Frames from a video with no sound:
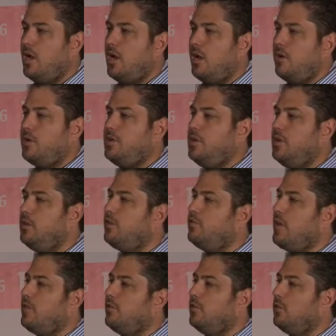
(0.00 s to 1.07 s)
And ideally, if
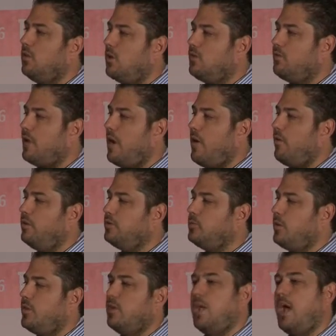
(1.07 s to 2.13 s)
you have a lot of errors
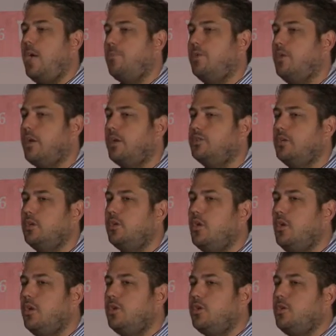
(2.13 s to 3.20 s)
within app
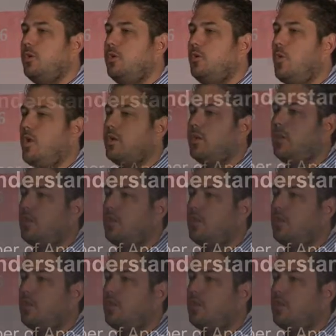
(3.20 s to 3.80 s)
indexing, you won't get